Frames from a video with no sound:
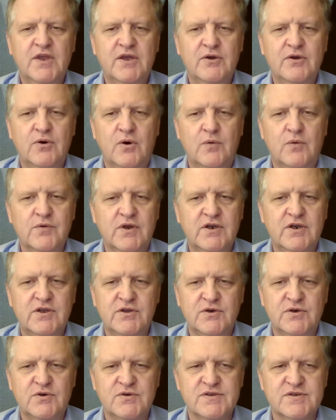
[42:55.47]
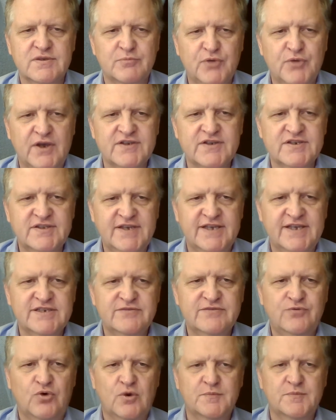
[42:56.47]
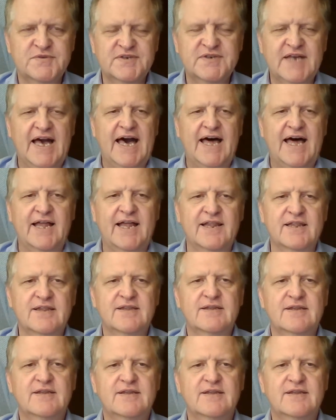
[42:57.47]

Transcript: You're only going to use the present tense form skal.